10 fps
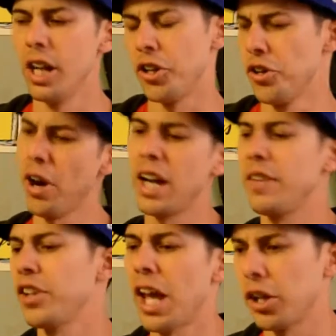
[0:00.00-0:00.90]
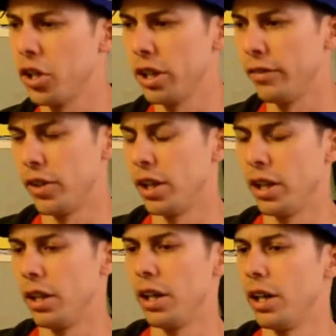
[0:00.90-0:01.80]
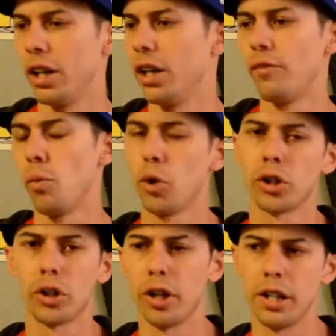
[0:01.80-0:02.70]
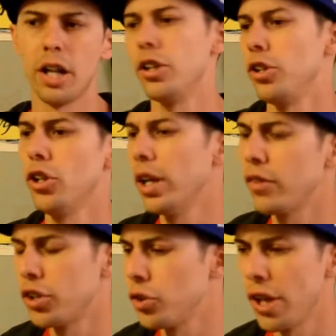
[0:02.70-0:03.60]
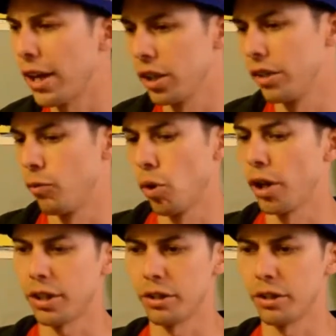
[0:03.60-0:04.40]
you're not even that good of a, a, a of a worker, and, and you don't even do that good of work.